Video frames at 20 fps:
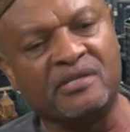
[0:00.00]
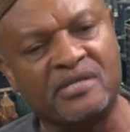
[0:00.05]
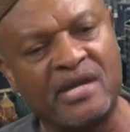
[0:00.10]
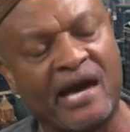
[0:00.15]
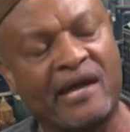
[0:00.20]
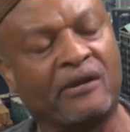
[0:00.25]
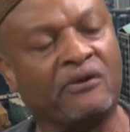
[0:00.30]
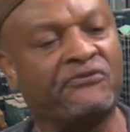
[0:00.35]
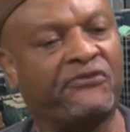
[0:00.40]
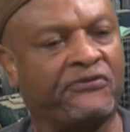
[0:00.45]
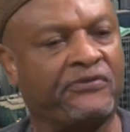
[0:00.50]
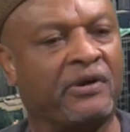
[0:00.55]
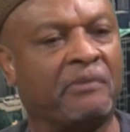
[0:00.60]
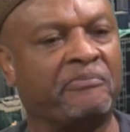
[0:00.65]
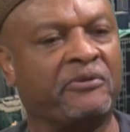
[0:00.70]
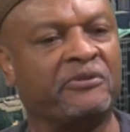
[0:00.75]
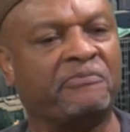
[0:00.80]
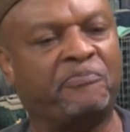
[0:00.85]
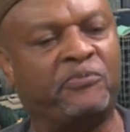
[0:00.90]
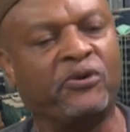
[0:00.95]
Donald
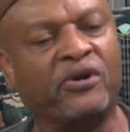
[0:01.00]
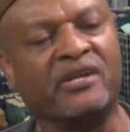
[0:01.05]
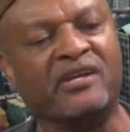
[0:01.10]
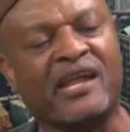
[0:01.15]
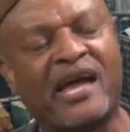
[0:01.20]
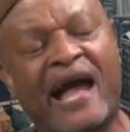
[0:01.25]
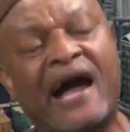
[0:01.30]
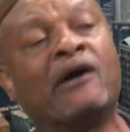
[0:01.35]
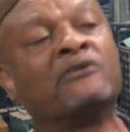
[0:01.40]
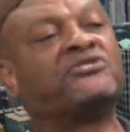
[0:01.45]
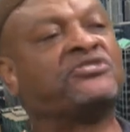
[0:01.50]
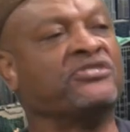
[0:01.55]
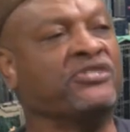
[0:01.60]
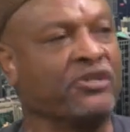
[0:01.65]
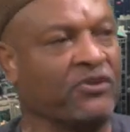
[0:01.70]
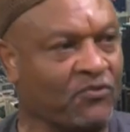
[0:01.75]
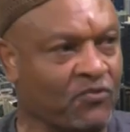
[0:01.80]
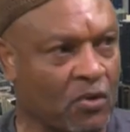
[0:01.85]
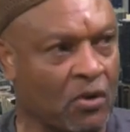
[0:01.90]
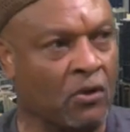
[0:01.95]
Trump is putting house
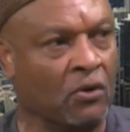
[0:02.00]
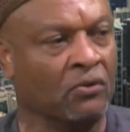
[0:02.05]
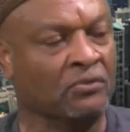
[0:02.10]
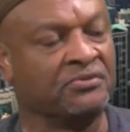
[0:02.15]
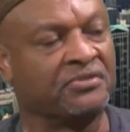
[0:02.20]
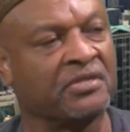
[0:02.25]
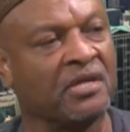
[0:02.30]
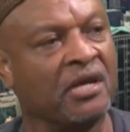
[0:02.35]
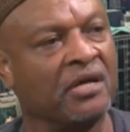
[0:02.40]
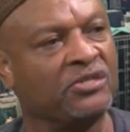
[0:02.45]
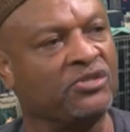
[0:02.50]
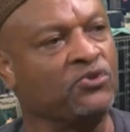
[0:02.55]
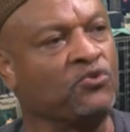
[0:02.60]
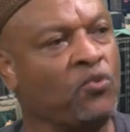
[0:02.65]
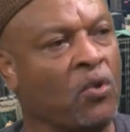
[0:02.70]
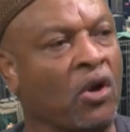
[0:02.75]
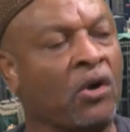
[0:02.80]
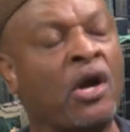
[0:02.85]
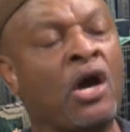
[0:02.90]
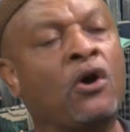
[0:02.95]
Negroes to
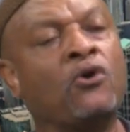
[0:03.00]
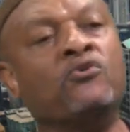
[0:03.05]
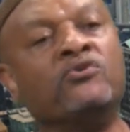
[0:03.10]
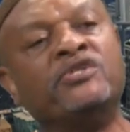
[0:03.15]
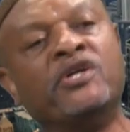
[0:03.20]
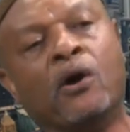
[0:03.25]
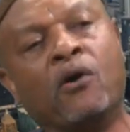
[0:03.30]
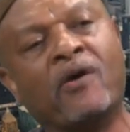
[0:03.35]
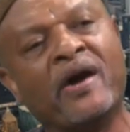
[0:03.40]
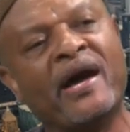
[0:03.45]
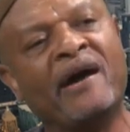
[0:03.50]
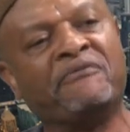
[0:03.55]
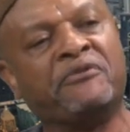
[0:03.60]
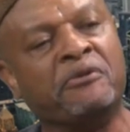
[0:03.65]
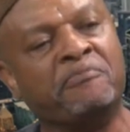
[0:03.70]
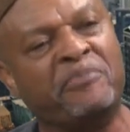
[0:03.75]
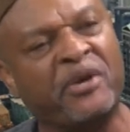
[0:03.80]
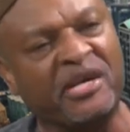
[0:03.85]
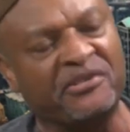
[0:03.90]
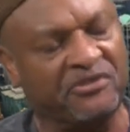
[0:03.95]
work, who don't have the
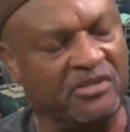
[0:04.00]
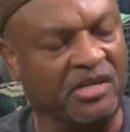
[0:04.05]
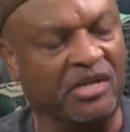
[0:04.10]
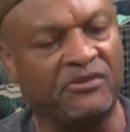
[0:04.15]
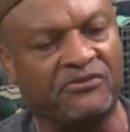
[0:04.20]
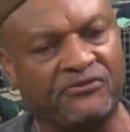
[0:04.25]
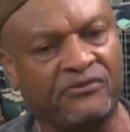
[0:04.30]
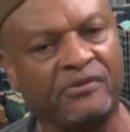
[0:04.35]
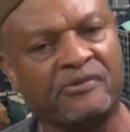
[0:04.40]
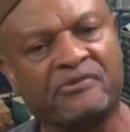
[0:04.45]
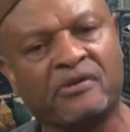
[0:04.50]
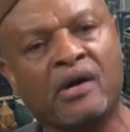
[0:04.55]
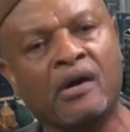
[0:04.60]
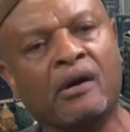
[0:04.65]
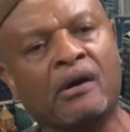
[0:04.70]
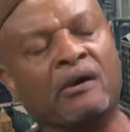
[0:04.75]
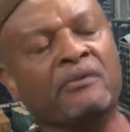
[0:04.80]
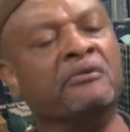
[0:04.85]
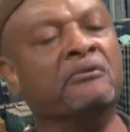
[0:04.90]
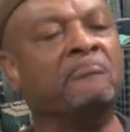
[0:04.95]
best interest
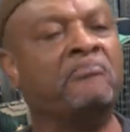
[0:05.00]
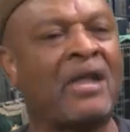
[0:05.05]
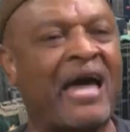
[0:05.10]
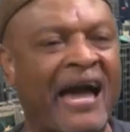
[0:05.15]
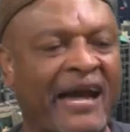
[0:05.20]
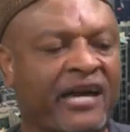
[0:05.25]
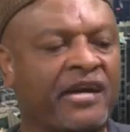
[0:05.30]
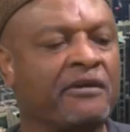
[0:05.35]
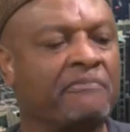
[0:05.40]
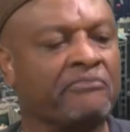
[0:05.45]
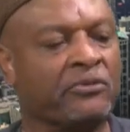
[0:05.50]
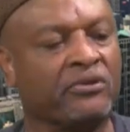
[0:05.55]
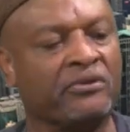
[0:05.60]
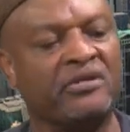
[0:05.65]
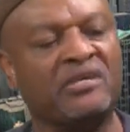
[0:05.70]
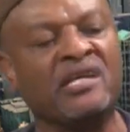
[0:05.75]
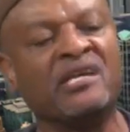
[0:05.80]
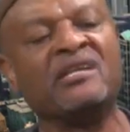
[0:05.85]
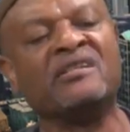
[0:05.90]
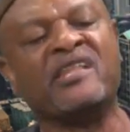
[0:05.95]
of the black
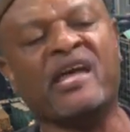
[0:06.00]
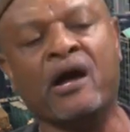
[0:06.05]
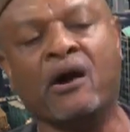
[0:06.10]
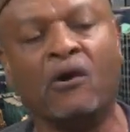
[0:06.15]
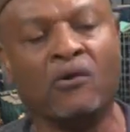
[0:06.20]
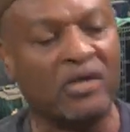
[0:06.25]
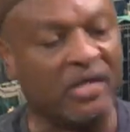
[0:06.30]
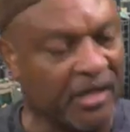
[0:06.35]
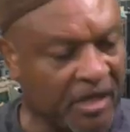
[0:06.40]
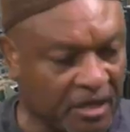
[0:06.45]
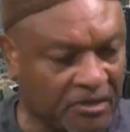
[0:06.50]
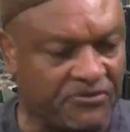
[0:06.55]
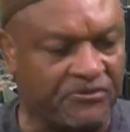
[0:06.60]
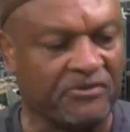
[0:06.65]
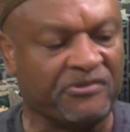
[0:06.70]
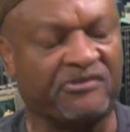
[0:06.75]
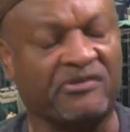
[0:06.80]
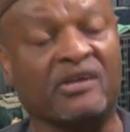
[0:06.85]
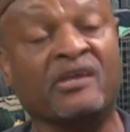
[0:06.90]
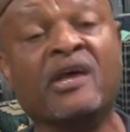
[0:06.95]
community. Yeah, they only the
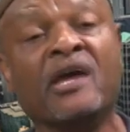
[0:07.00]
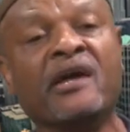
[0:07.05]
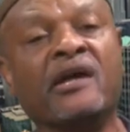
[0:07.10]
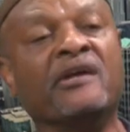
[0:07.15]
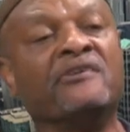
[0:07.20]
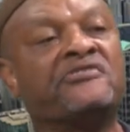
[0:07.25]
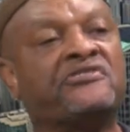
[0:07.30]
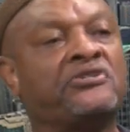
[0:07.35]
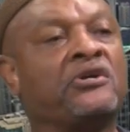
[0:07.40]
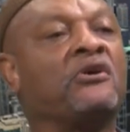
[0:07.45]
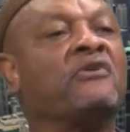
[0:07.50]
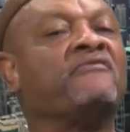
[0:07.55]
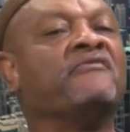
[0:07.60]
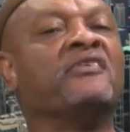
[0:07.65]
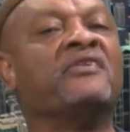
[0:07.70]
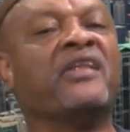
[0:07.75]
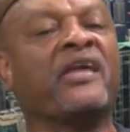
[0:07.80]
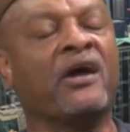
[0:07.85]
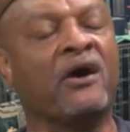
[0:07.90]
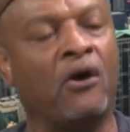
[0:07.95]
interested interest the in
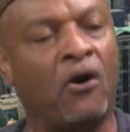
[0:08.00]
serving their